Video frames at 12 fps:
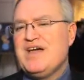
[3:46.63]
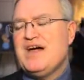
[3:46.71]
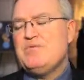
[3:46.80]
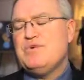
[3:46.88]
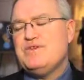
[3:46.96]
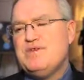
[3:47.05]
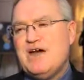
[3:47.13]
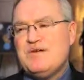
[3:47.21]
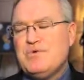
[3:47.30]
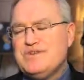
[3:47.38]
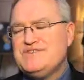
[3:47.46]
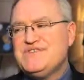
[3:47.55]
I
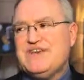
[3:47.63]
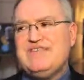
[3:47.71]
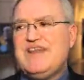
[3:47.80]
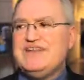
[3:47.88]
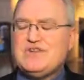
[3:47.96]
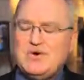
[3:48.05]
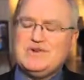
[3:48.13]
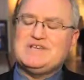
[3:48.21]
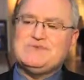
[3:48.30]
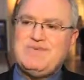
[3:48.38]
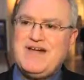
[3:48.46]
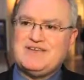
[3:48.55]
would say that I don't
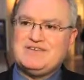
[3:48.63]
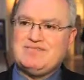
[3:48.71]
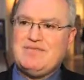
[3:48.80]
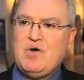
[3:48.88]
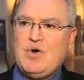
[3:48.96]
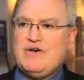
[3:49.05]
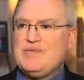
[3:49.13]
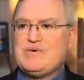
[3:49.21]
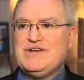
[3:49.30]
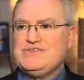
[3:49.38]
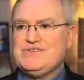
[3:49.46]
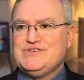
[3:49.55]
expect oil
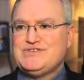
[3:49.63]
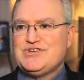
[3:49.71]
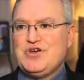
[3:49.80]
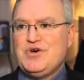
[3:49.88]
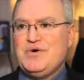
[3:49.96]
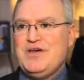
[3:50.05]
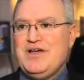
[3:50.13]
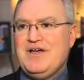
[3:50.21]
prices to go